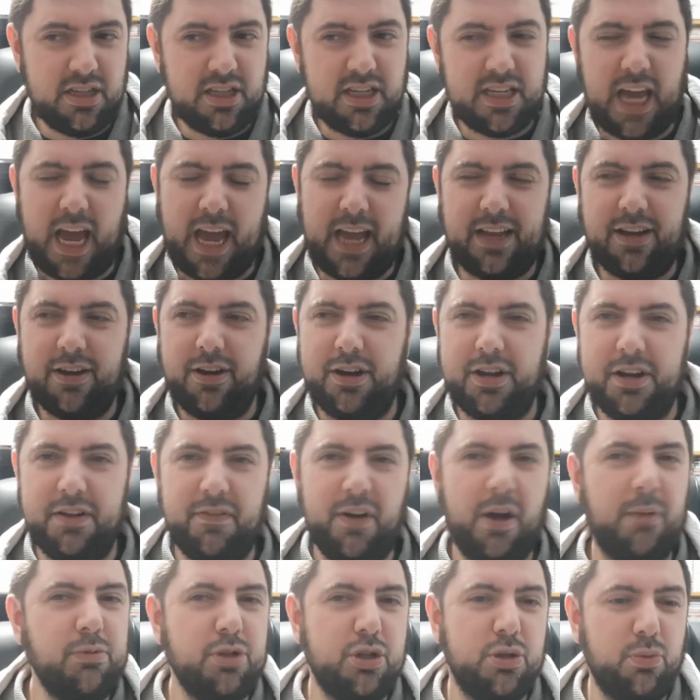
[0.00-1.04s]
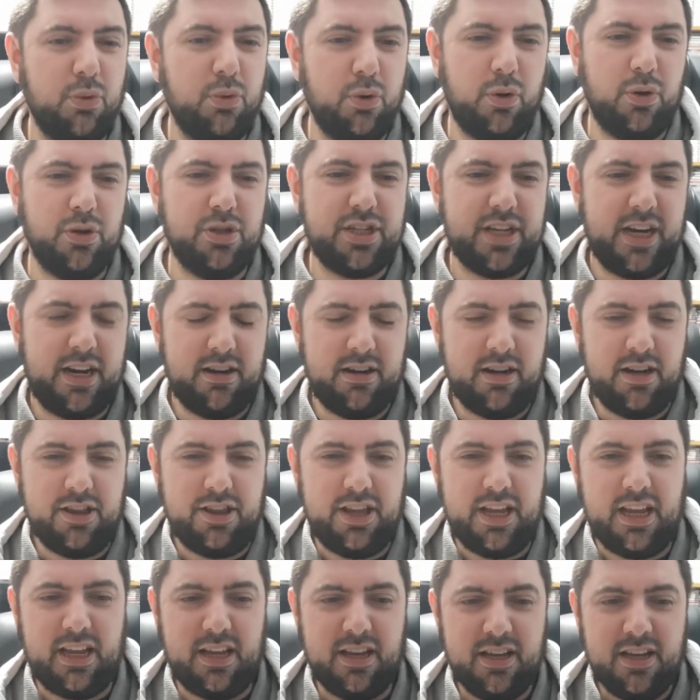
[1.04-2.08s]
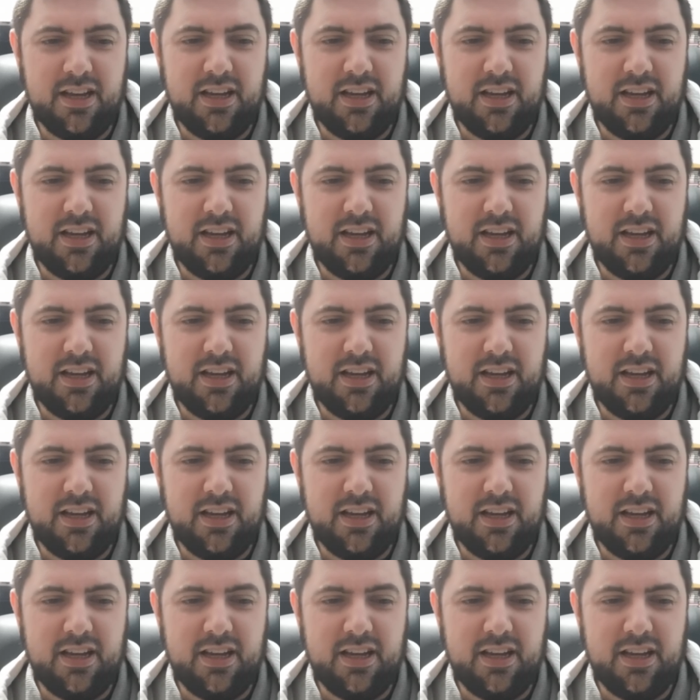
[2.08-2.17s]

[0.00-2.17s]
getting kind of up towards there. And I think